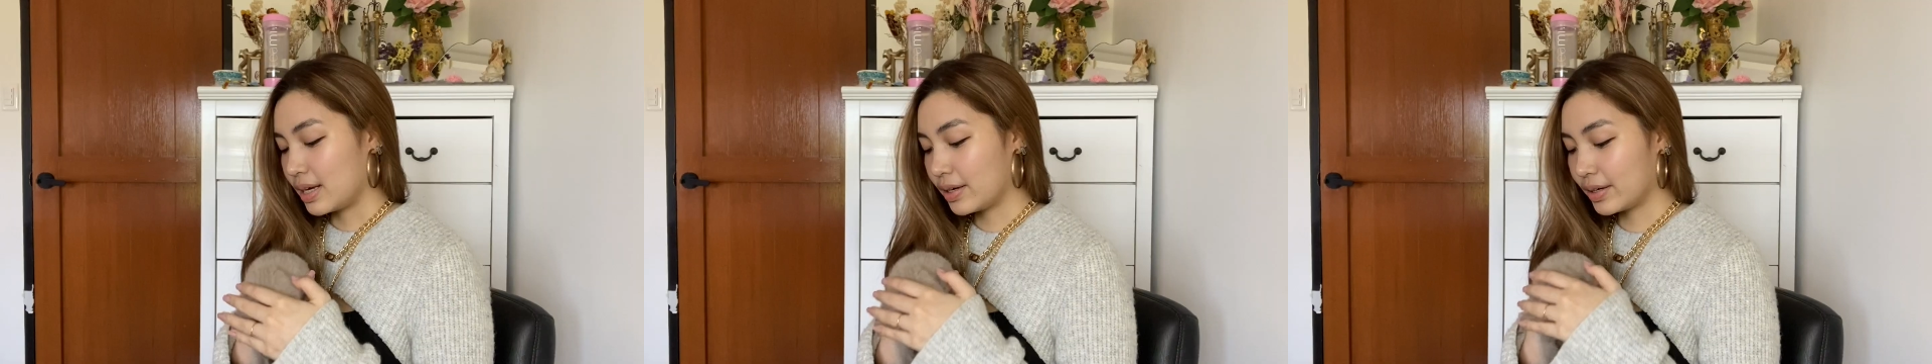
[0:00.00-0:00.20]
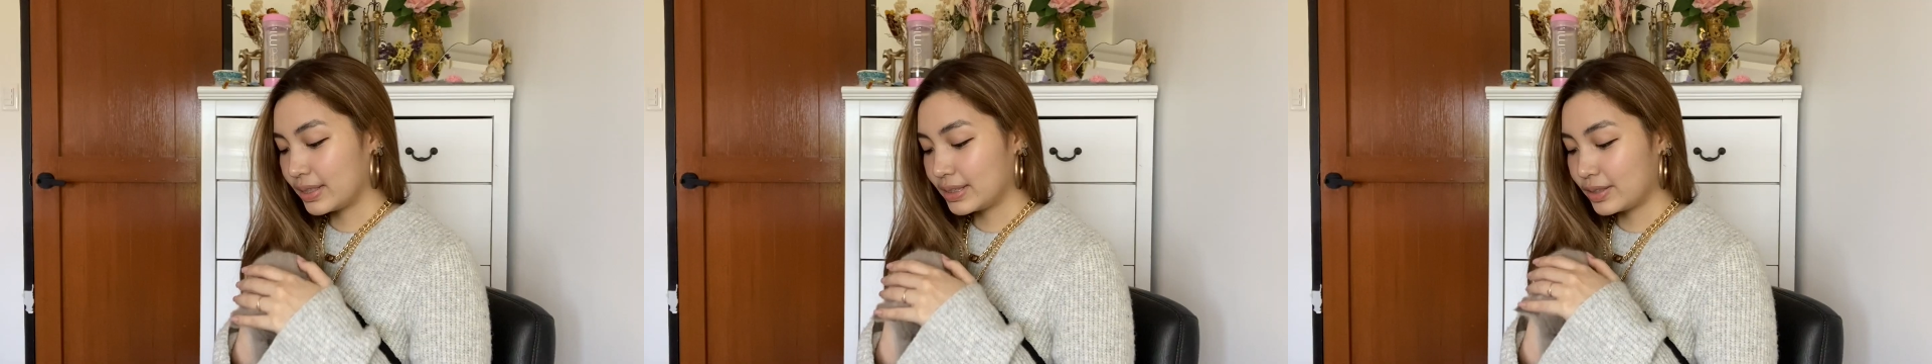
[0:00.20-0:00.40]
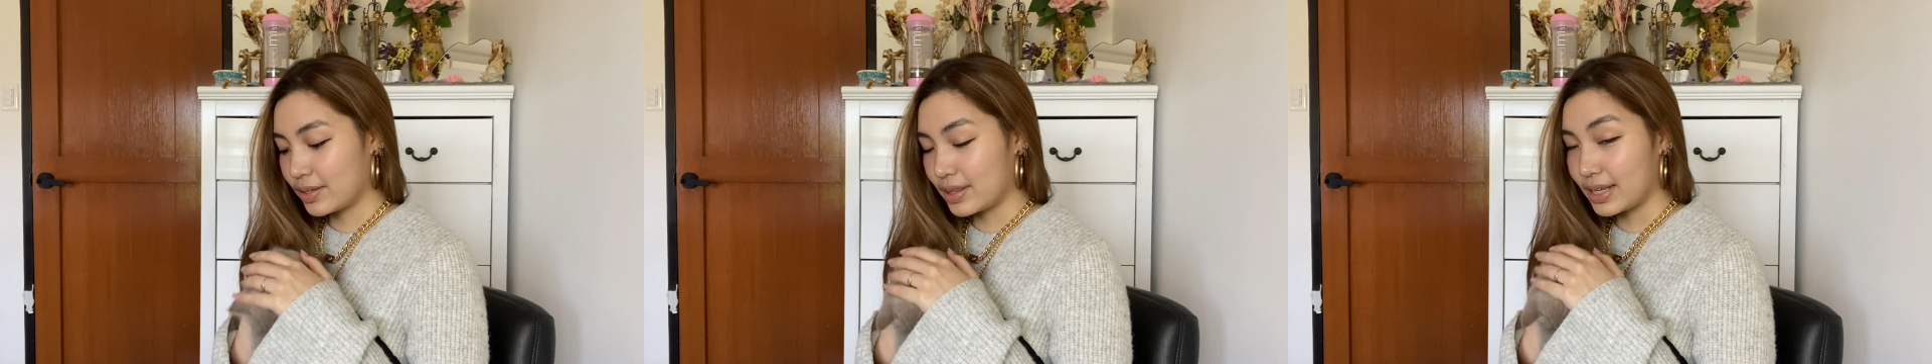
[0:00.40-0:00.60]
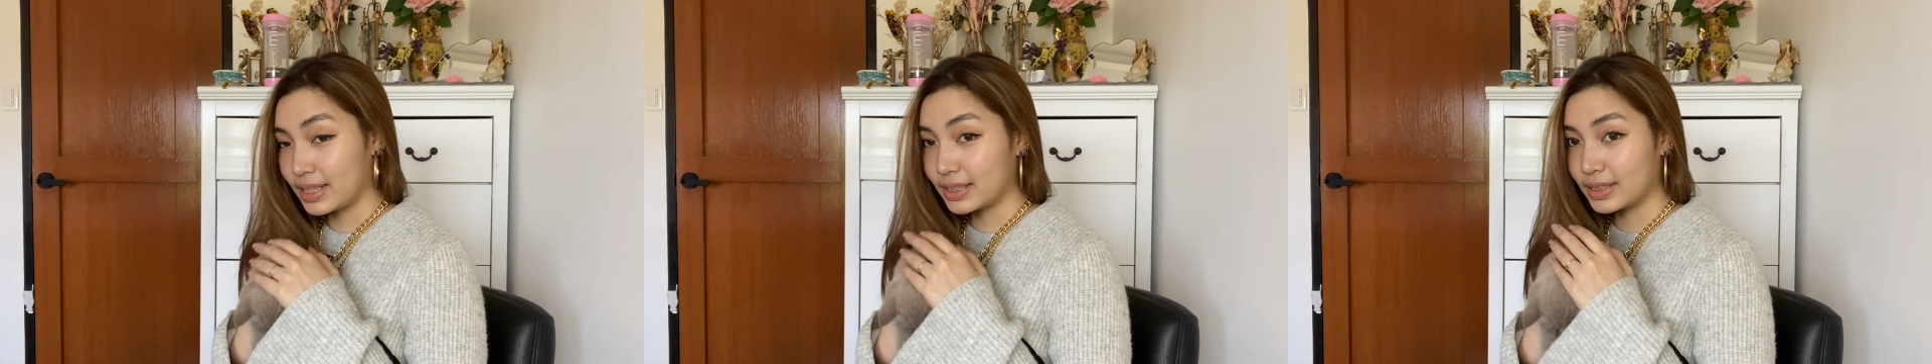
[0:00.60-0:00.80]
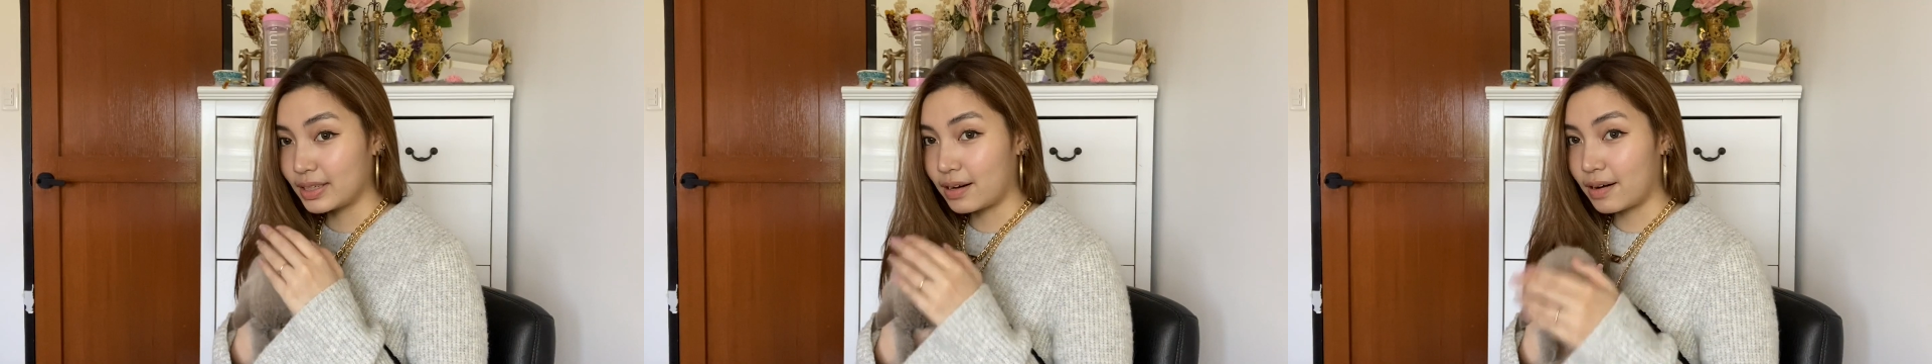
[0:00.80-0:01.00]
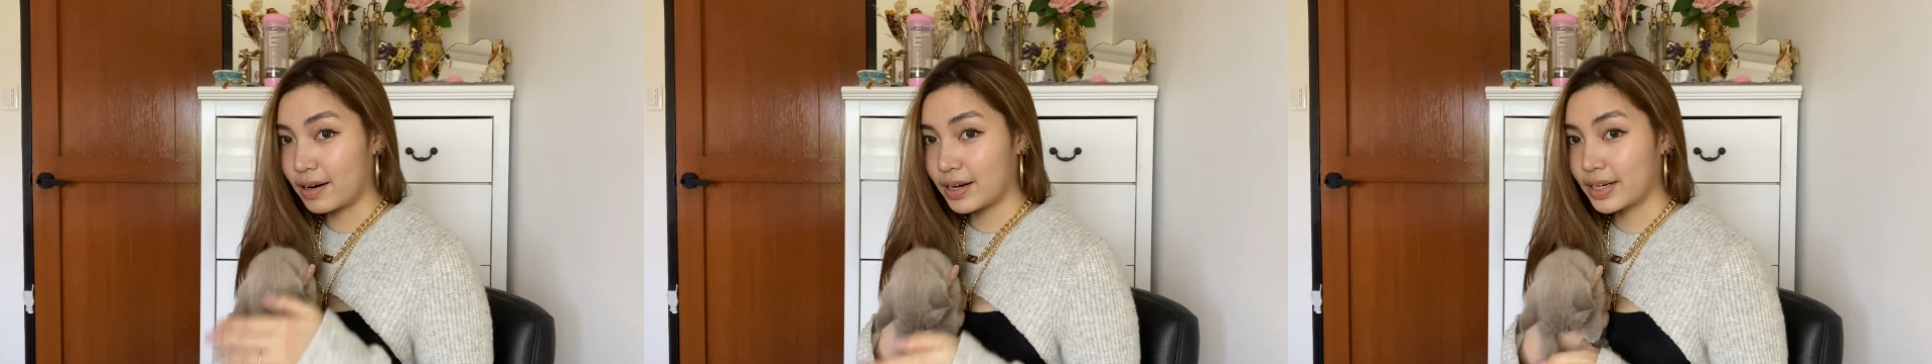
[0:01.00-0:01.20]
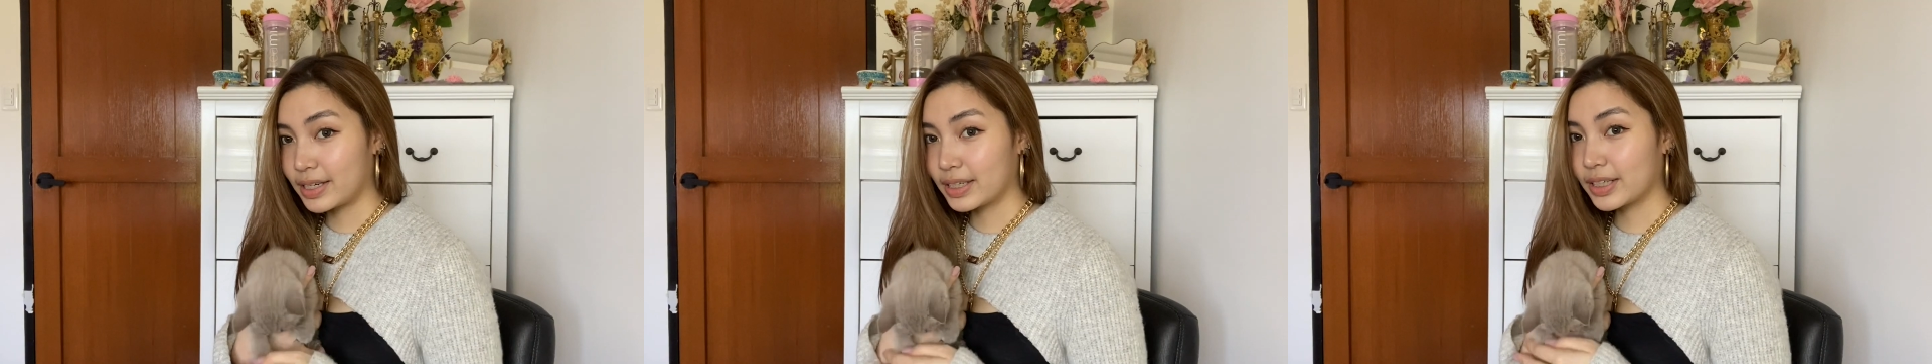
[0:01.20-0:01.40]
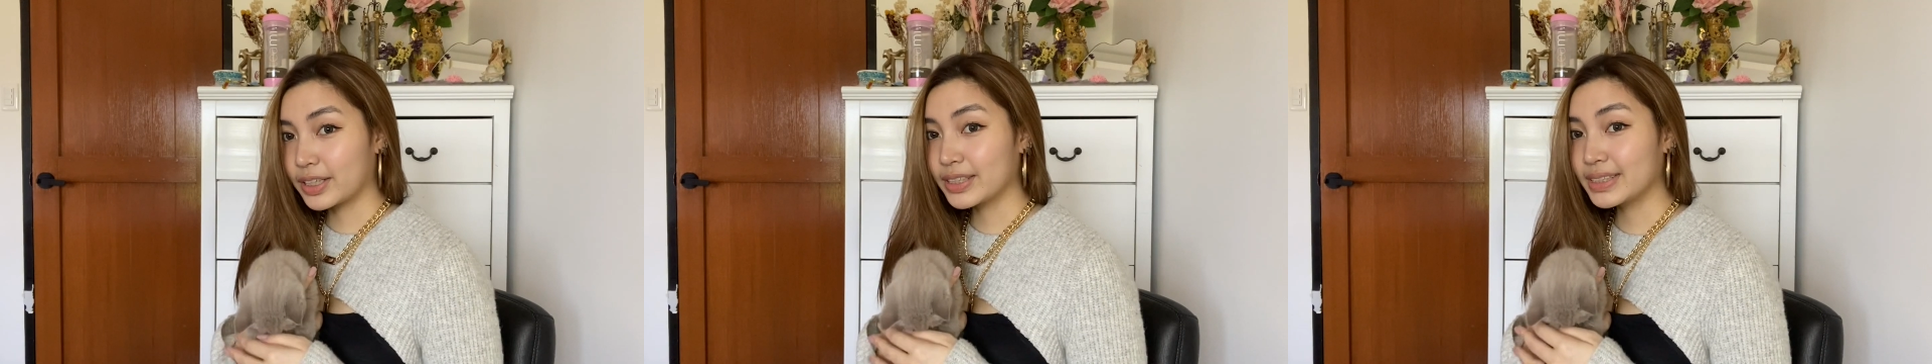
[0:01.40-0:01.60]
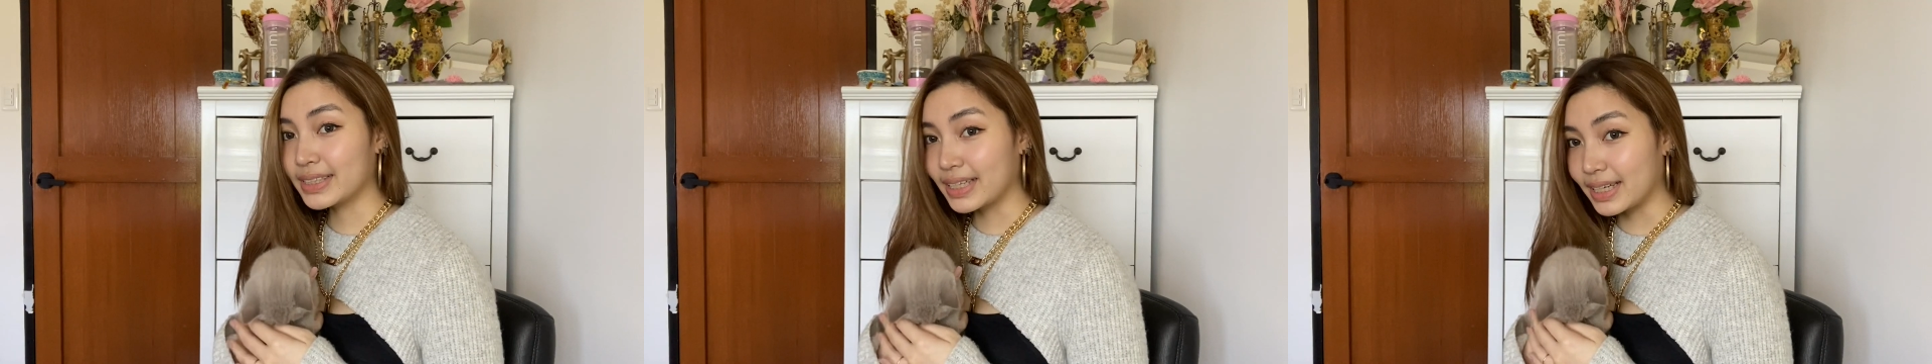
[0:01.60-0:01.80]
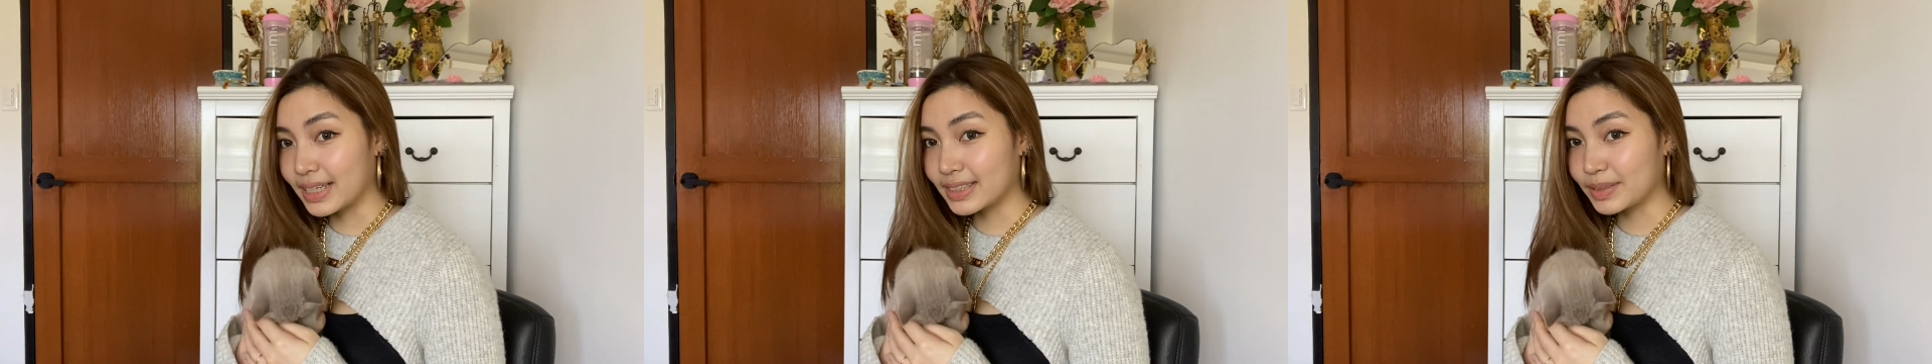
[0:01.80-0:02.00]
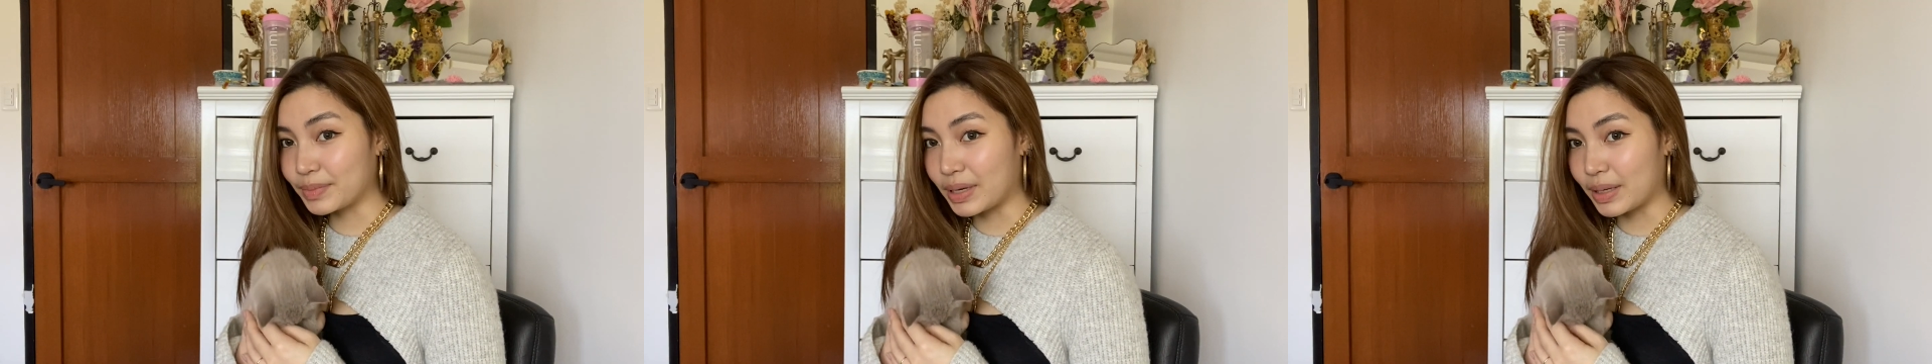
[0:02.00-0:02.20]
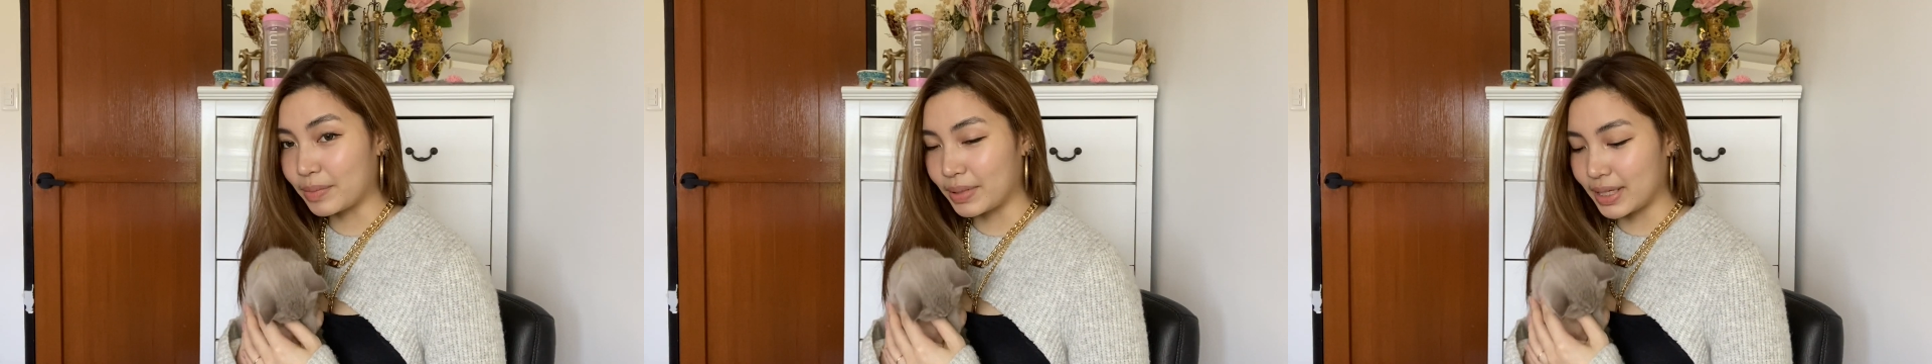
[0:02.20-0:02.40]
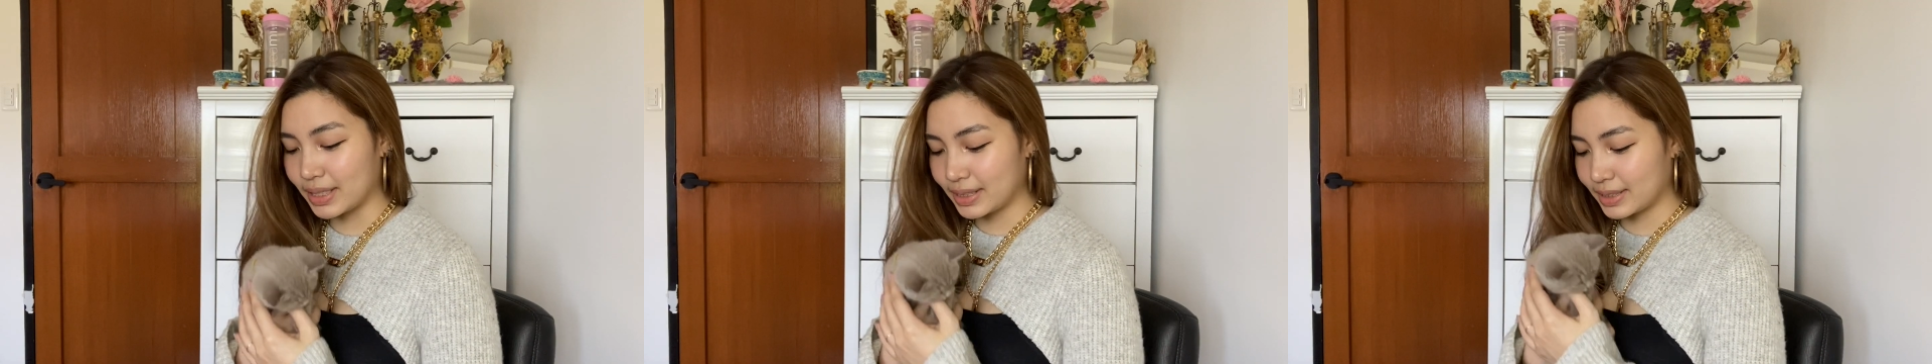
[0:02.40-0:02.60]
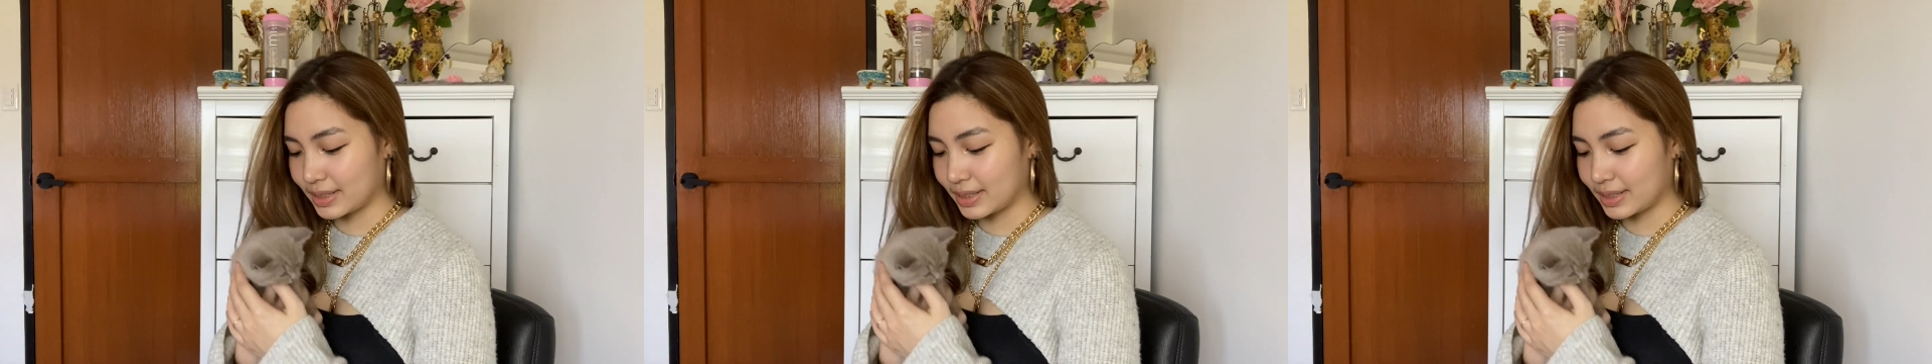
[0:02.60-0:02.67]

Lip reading: Okay, so these are Christina's babies.